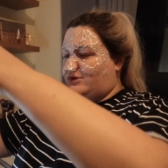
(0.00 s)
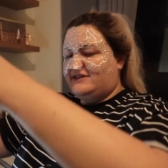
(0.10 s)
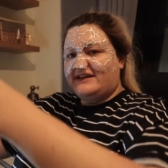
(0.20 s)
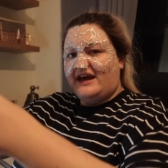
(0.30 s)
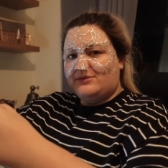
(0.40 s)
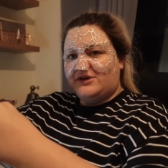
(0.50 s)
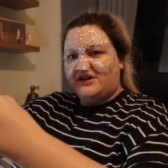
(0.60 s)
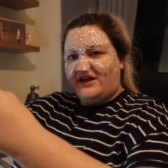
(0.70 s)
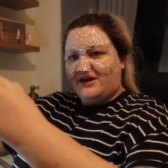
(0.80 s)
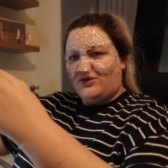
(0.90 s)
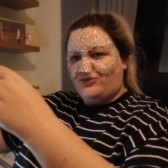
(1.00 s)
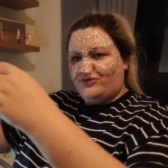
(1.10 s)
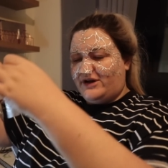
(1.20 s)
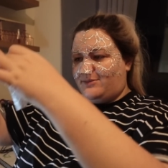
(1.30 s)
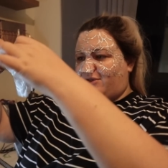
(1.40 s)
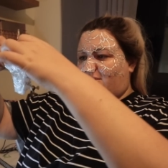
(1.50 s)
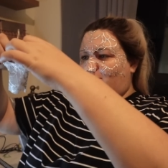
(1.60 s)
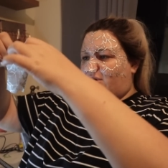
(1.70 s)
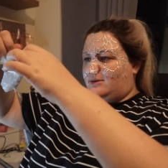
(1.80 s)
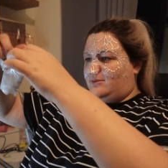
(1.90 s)
always scared I'm gonna like rip
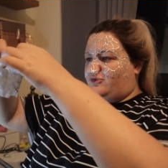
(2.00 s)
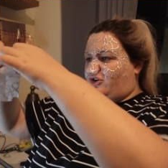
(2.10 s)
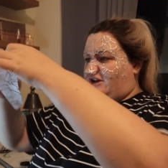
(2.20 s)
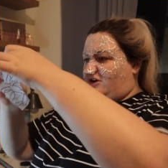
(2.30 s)
them when I'm trying